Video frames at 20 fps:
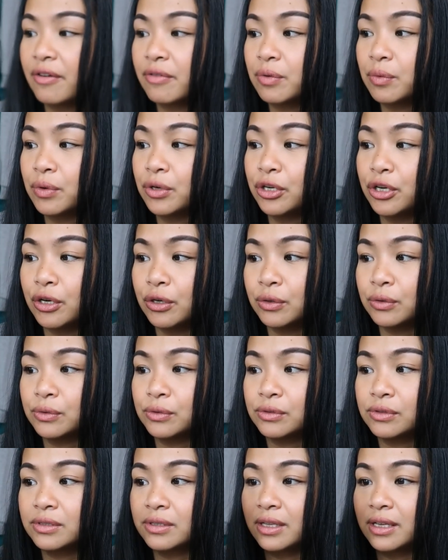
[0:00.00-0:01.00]
everyone
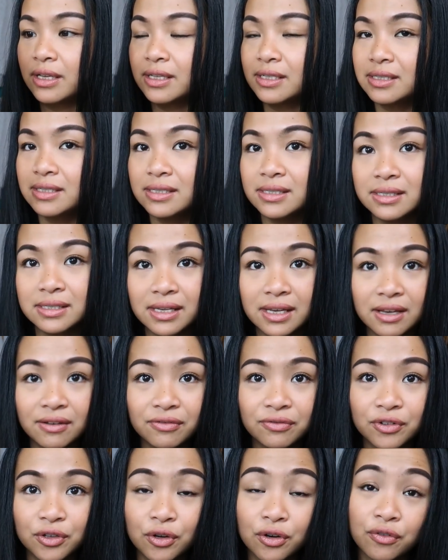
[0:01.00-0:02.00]
knows this.
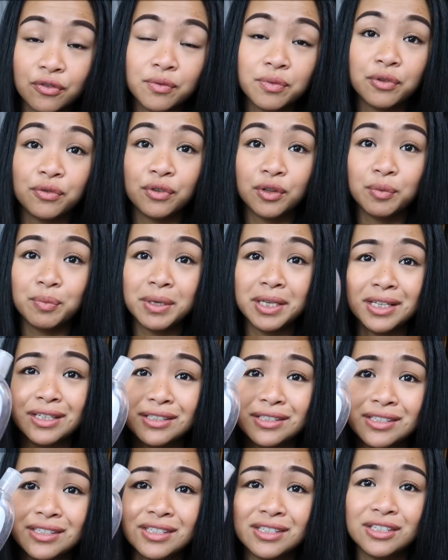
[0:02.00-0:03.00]
If you're from the
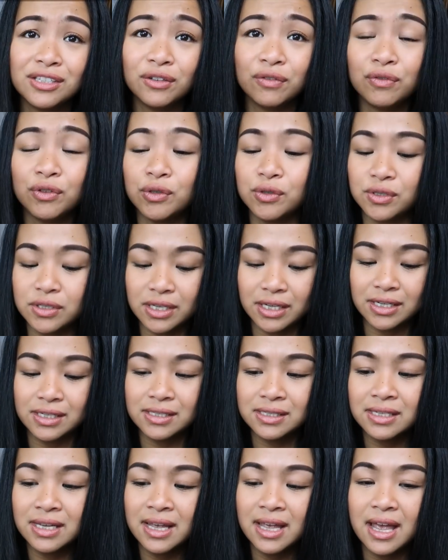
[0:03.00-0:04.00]
Philippines, you've used
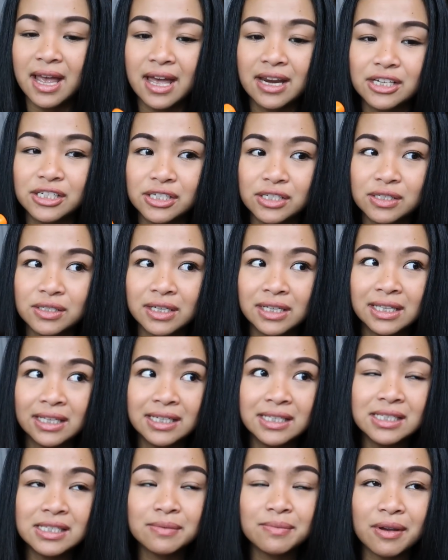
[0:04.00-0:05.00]
this. And it just
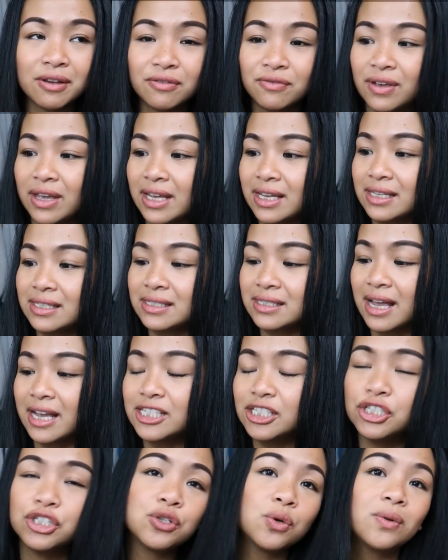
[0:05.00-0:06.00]
cleans my face.
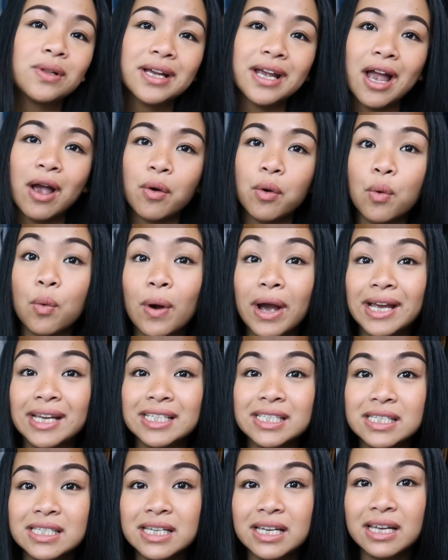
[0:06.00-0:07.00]
I just don't like how it
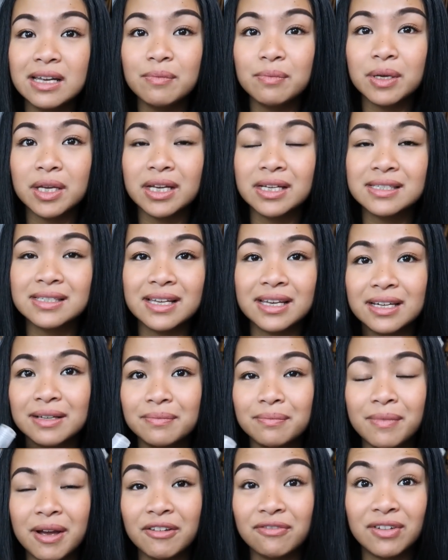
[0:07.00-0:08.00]
whitens it because then
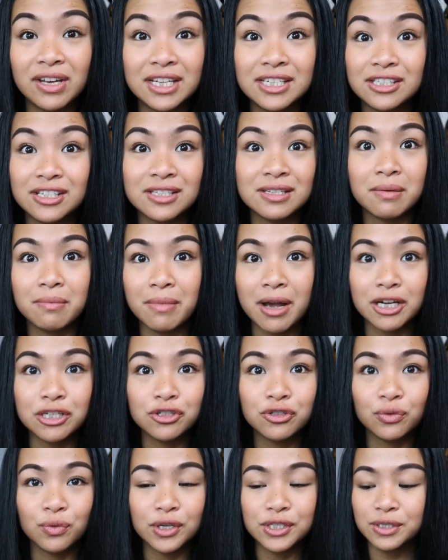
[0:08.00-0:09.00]
my face doesn't
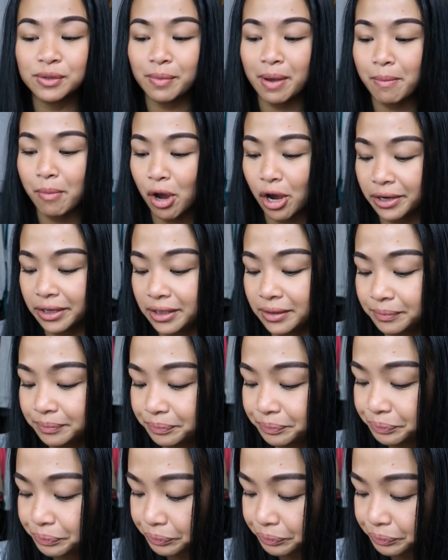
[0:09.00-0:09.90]
match the rest of my body